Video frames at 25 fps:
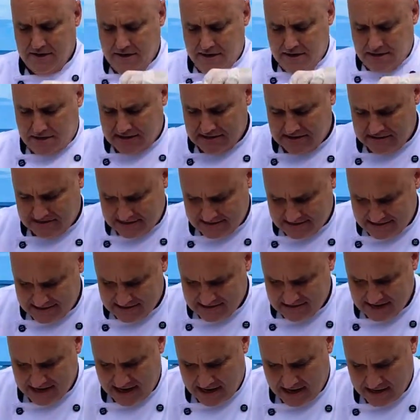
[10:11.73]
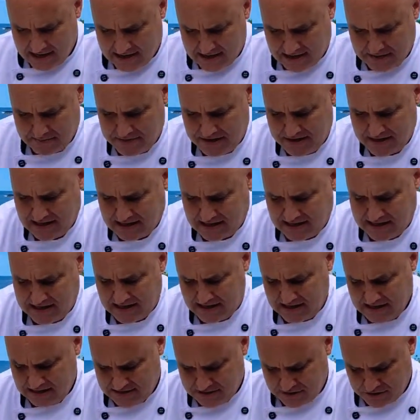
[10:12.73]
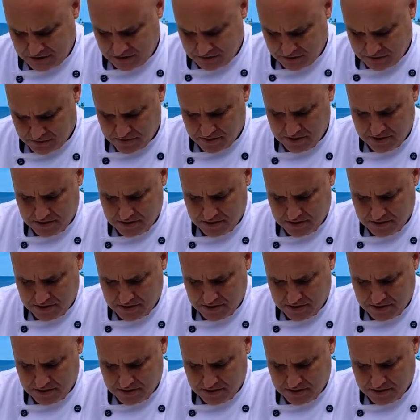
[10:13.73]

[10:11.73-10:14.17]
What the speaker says: because this is kind of going to be the key to